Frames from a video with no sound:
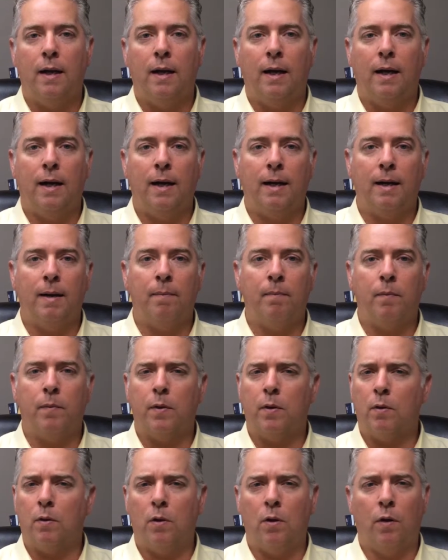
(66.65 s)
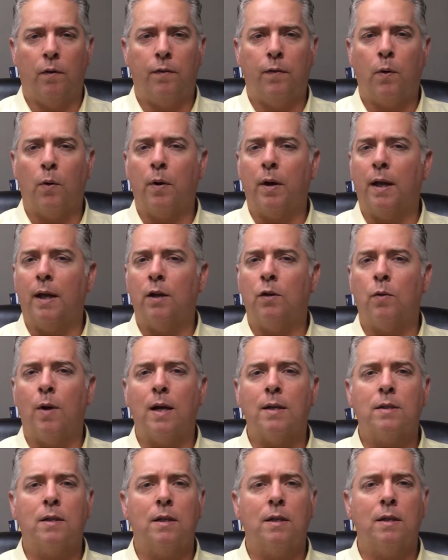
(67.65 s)
Forwarding
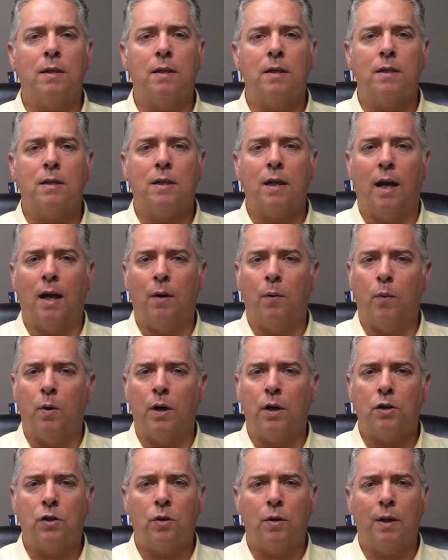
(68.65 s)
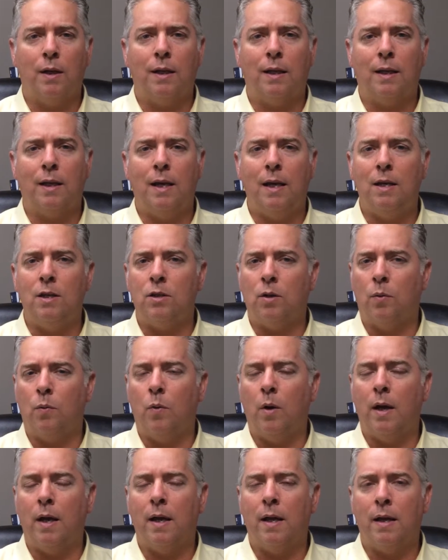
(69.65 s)
addresses, where to turn in the keys and
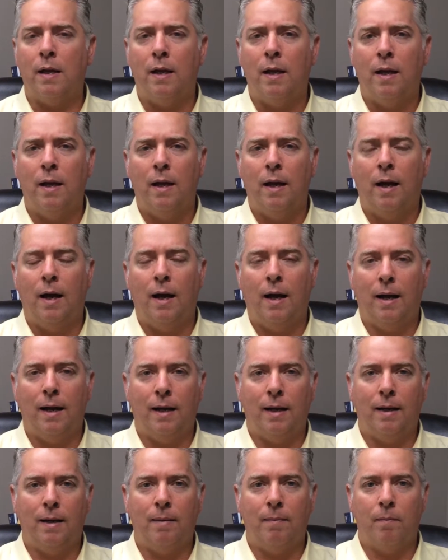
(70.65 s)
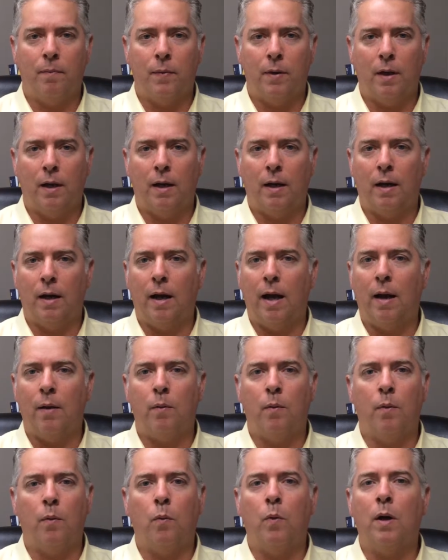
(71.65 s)
when,
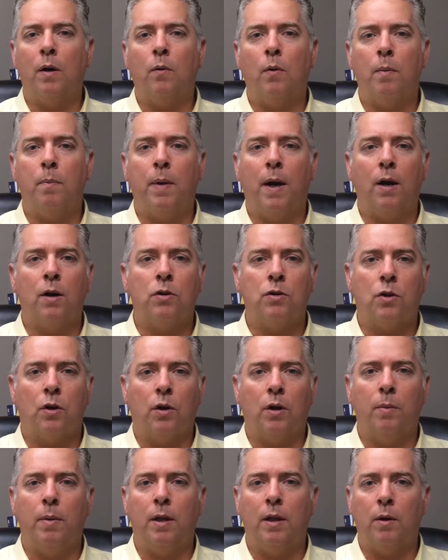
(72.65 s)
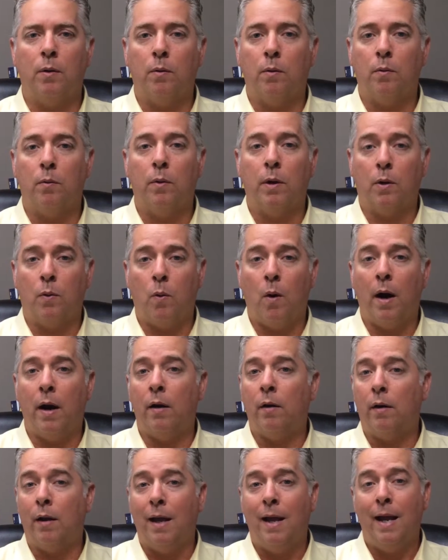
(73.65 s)
what repairs are going to be there
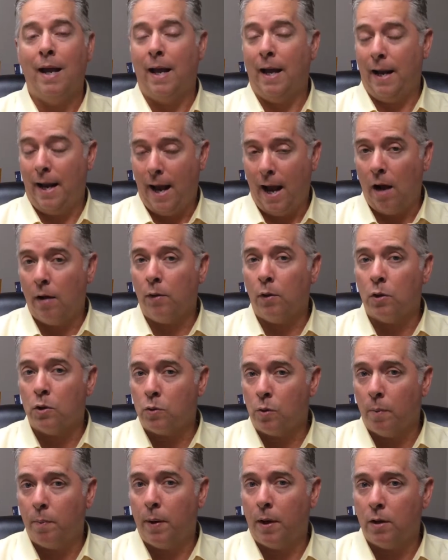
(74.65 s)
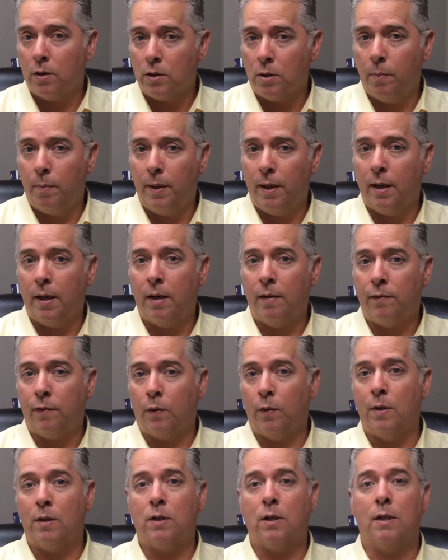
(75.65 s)
required, and how those repairs can be done.
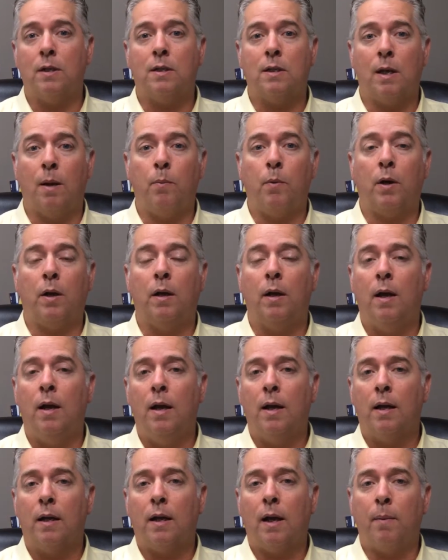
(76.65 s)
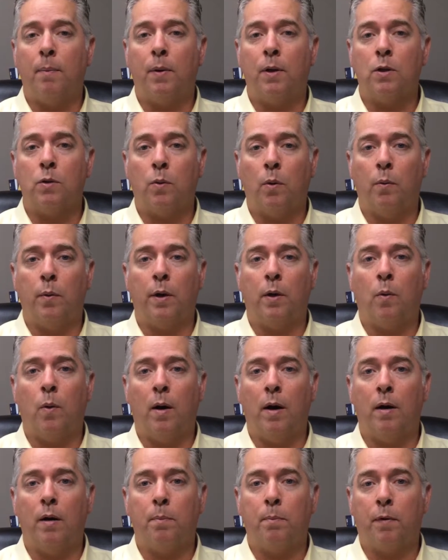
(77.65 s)
For instance, some companies will
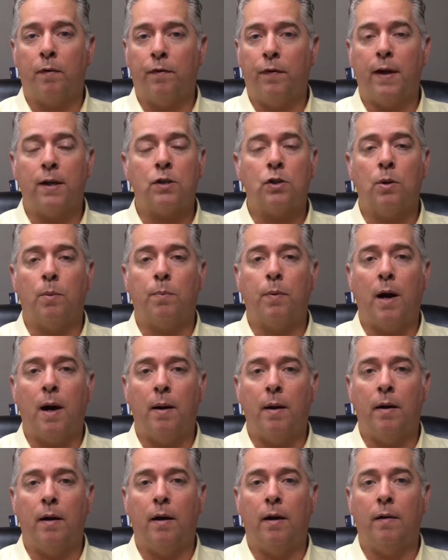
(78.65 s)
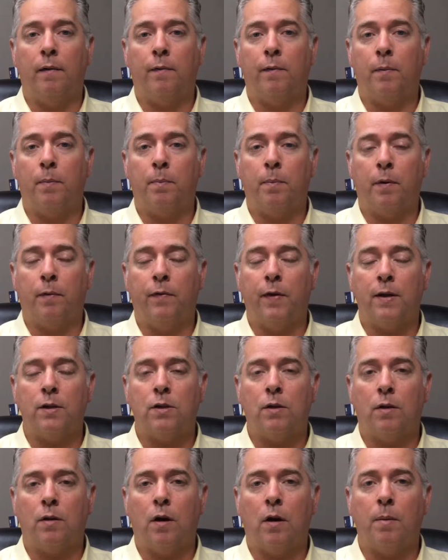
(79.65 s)
require professional
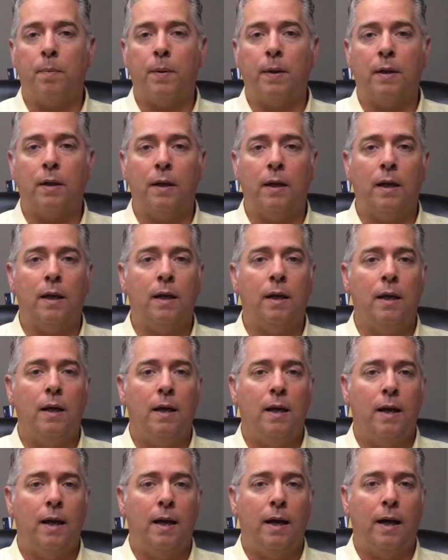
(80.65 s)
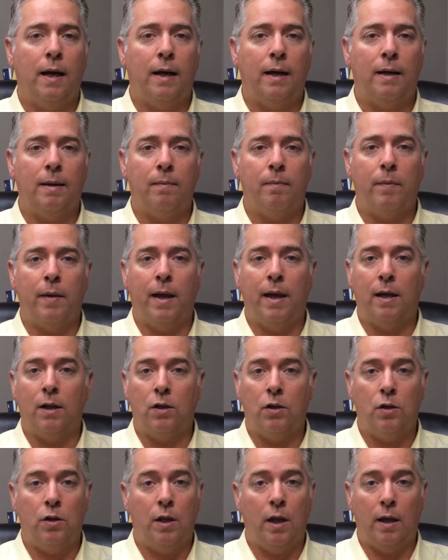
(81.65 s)
carpet cleaning,
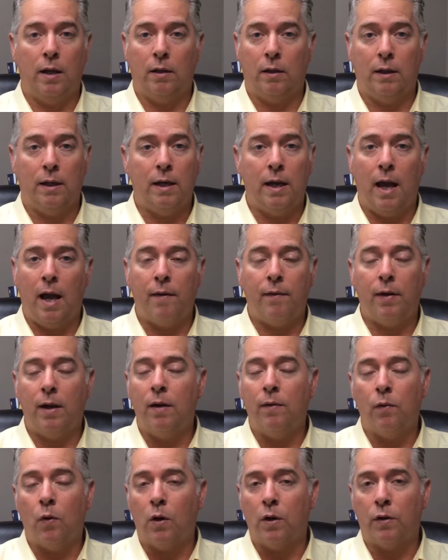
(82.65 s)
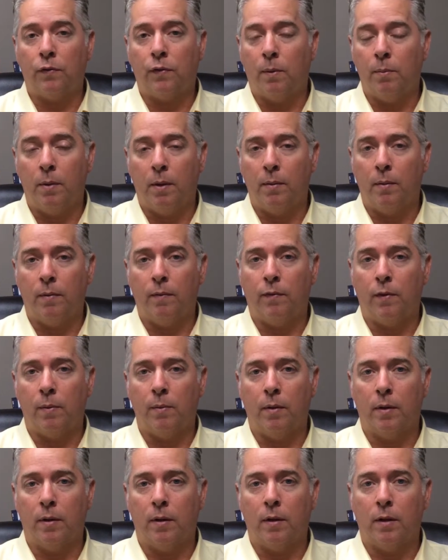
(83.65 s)
and they'll need to have an invoice from the
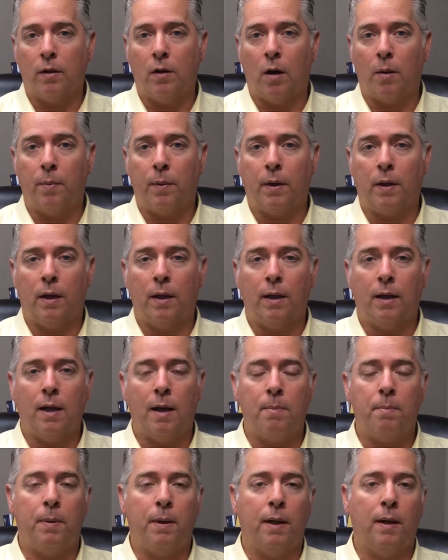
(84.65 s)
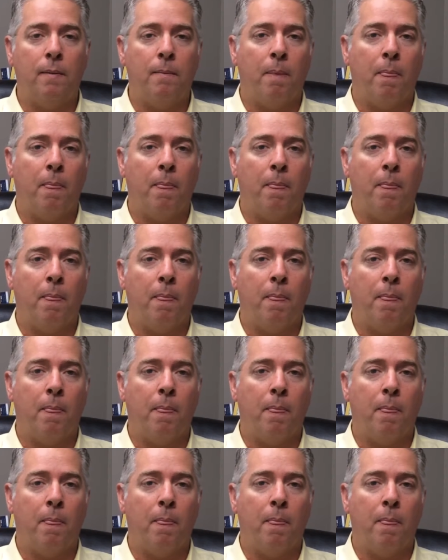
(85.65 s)
carpet cleaning company.